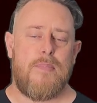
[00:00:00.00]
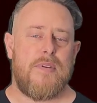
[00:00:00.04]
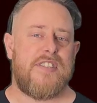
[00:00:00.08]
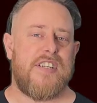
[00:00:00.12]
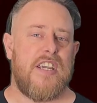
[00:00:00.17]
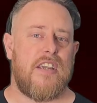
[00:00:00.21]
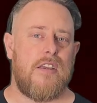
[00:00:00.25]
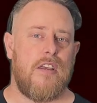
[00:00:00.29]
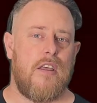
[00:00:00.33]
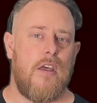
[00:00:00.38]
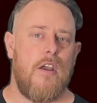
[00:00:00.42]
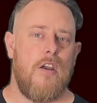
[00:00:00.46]
In
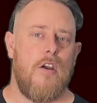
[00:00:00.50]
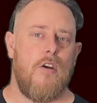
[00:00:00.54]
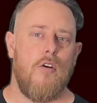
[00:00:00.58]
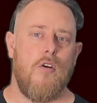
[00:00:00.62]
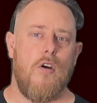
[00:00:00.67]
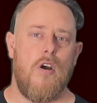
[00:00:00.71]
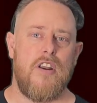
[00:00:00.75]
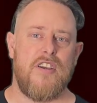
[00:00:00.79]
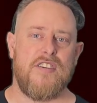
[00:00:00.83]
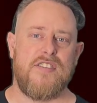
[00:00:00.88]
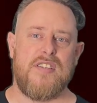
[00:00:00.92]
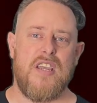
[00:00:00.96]
particular,
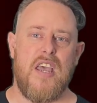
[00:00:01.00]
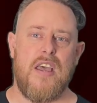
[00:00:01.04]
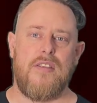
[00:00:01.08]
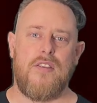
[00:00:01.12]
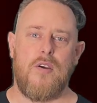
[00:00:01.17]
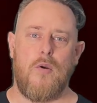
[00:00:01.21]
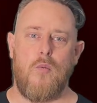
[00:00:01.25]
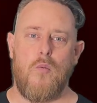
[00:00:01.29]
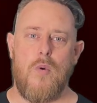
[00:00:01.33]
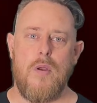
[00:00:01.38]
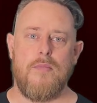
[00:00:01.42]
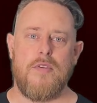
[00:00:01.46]
Her Honour
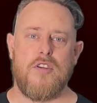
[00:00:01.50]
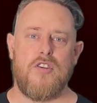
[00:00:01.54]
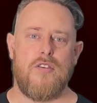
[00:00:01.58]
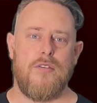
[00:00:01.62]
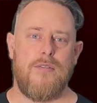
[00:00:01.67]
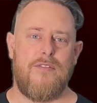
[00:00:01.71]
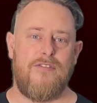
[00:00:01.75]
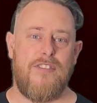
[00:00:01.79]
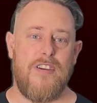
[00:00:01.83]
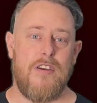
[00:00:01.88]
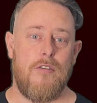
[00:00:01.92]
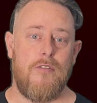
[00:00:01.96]
said that women
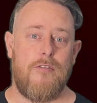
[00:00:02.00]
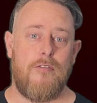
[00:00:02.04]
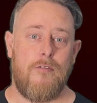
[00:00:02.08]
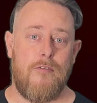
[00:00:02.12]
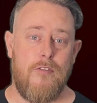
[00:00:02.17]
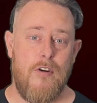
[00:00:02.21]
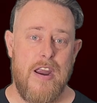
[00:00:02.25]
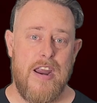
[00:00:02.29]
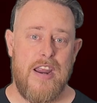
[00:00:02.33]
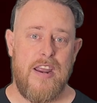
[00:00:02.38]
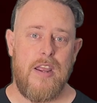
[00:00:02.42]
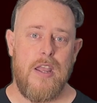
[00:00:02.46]
should feel
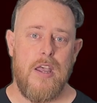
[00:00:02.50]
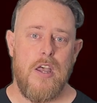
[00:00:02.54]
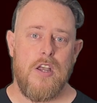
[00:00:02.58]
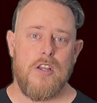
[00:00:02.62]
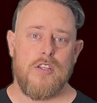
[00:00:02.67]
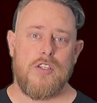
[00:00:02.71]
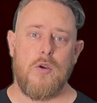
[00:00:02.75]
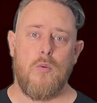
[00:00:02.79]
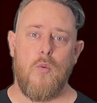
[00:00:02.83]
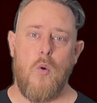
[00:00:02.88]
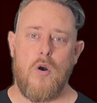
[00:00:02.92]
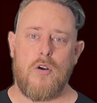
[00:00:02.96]
free
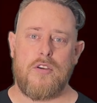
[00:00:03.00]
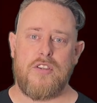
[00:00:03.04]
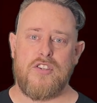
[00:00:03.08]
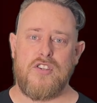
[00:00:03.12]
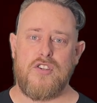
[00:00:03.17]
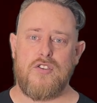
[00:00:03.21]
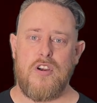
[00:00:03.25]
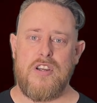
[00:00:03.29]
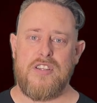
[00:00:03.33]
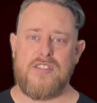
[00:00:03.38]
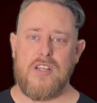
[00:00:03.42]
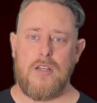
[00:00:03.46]
to walk
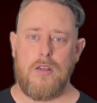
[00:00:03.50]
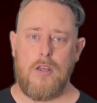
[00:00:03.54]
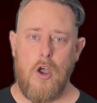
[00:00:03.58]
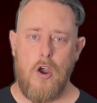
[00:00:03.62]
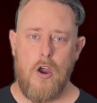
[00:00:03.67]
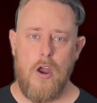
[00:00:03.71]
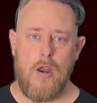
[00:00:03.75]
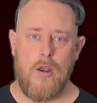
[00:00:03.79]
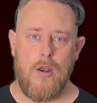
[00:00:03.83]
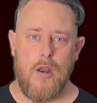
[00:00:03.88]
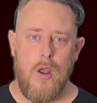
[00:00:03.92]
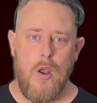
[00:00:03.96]
the streets
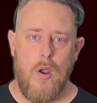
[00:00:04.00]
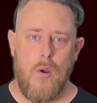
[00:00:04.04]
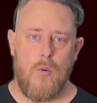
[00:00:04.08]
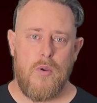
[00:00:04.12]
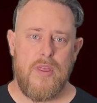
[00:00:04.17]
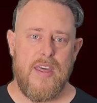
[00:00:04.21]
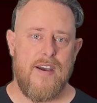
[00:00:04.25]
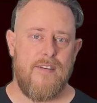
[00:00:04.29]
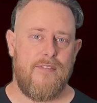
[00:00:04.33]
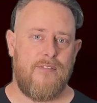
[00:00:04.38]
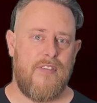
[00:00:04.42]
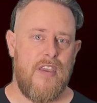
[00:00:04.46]
alone,
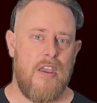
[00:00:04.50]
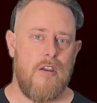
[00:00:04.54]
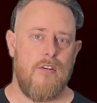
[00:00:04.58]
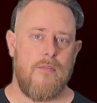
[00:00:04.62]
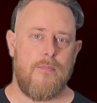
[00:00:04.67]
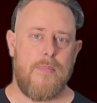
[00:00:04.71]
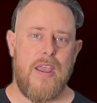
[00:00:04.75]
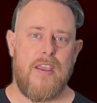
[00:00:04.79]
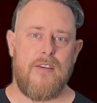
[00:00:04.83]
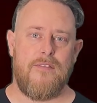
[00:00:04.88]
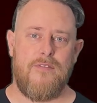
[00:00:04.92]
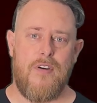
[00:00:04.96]
without
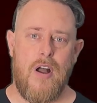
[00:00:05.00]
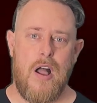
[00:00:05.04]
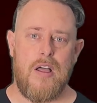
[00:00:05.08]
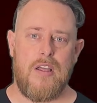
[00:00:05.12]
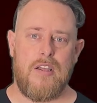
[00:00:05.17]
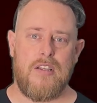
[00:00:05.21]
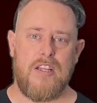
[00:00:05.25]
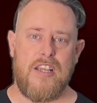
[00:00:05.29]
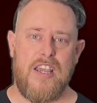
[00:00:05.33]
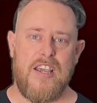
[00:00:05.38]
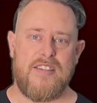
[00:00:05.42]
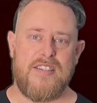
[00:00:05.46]
fear of being
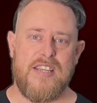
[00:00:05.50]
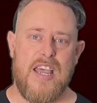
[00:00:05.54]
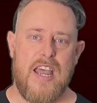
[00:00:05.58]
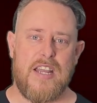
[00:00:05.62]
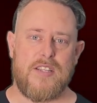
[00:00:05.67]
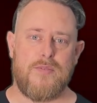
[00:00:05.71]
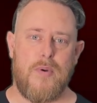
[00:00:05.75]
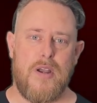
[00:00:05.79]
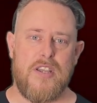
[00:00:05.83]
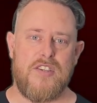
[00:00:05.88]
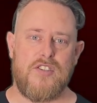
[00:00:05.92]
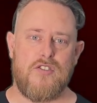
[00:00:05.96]
violently
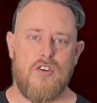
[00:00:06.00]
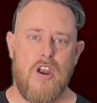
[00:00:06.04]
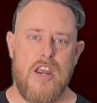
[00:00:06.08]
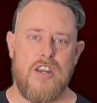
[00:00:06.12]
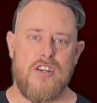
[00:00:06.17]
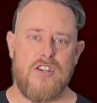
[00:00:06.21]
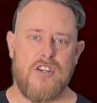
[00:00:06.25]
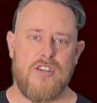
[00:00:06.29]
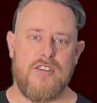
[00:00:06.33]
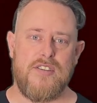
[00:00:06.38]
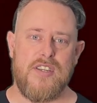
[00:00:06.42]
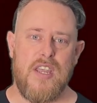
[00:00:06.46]
attacked by
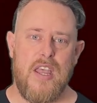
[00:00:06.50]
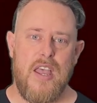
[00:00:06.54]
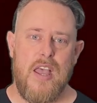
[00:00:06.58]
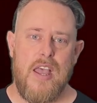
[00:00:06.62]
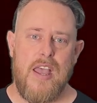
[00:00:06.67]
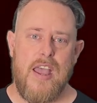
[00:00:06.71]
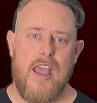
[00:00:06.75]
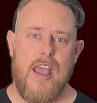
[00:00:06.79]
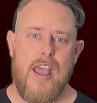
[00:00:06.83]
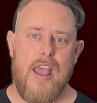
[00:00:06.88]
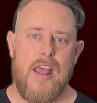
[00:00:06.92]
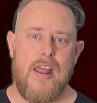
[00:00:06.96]
strangers,
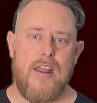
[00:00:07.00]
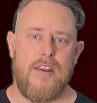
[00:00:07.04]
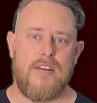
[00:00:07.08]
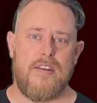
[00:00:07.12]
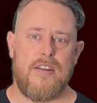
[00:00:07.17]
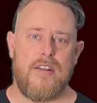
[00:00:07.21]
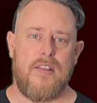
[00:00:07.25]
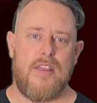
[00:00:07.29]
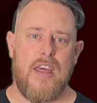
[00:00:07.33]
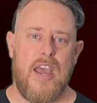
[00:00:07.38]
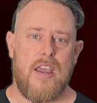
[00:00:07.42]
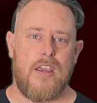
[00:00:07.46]

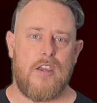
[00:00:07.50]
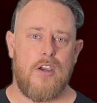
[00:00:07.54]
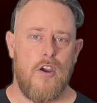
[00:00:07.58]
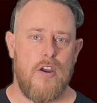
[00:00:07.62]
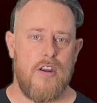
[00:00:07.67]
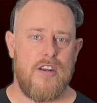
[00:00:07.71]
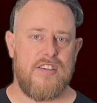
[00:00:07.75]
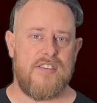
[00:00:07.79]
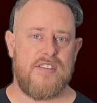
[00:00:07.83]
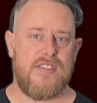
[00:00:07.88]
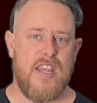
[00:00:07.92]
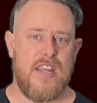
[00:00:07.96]
and that
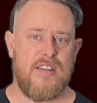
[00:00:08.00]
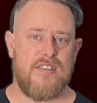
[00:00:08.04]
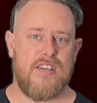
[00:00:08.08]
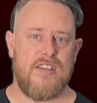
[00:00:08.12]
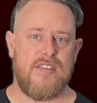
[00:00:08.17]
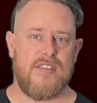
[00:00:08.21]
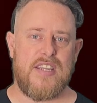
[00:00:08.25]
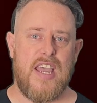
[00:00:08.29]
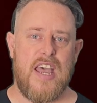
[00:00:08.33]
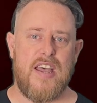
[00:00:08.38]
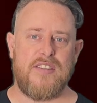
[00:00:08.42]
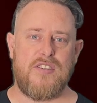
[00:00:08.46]
Codey's
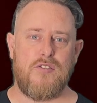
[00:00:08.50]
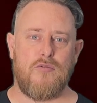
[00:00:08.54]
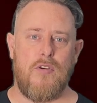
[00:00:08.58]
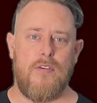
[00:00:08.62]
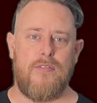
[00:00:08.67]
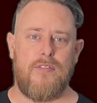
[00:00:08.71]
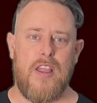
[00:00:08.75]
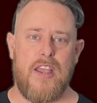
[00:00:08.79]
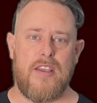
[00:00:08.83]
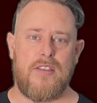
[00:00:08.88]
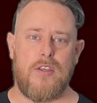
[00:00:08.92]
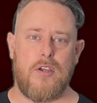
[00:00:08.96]
sentence had
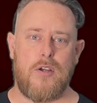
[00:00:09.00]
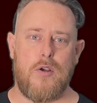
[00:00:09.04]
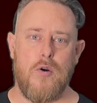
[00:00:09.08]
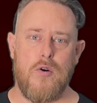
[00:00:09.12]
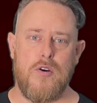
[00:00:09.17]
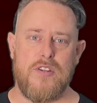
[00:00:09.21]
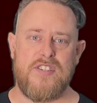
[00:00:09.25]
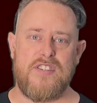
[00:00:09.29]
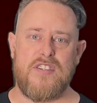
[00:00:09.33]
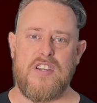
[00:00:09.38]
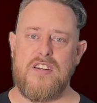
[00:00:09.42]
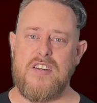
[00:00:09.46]
to reflect the
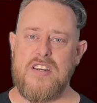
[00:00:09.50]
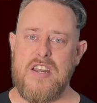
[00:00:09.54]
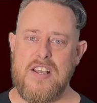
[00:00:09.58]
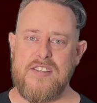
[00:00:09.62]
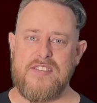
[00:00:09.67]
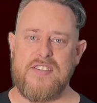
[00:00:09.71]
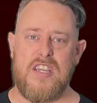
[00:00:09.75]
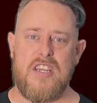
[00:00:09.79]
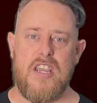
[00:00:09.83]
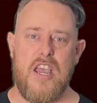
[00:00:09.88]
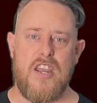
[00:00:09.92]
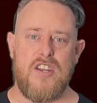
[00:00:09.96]
court's
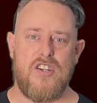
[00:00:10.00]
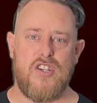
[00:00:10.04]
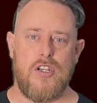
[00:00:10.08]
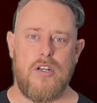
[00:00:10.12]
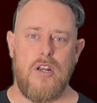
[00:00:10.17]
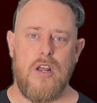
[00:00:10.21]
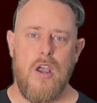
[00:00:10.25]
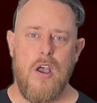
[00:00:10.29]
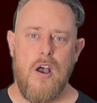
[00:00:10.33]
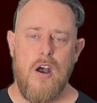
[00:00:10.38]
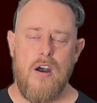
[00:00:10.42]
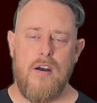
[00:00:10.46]

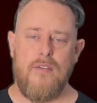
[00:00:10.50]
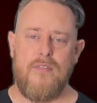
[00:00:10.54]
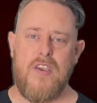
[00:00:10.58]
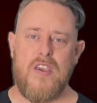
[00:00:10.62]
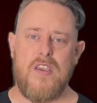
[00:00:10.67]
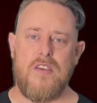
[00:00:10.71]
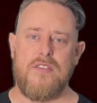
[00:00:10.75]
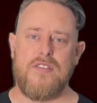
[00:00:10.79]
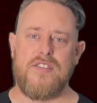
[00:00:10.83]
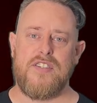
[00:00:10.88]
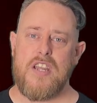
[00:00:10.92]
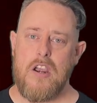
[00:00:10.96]
denunciation
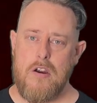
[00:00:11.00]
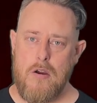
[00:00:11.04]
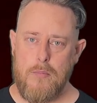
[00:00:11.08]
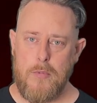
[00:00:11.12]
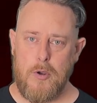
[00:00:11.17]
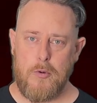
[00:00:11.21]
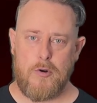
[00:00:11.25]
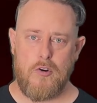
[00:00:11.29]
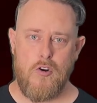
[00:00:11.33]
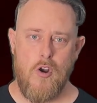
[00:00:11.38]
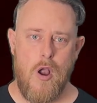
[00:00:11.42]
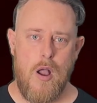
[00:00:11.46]
of his
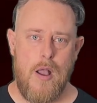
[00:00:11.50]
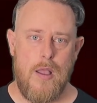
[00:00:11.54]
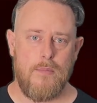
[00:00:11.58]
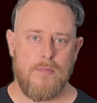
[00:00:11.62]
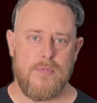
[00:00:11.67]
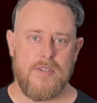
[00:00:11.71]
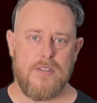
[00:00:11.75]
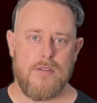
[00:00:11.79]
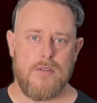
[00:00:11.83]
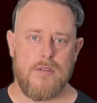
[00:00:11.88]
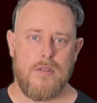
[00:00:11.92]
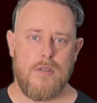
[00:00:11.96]
terrible
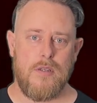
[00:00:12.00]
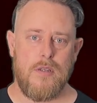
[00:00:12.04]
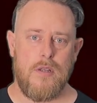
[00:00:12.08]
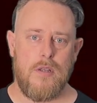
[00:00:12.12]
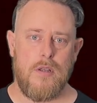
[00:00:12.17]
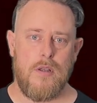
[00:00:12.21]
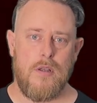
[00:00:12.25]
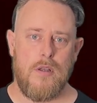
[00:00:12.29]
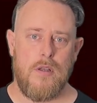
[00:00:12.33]
crimes.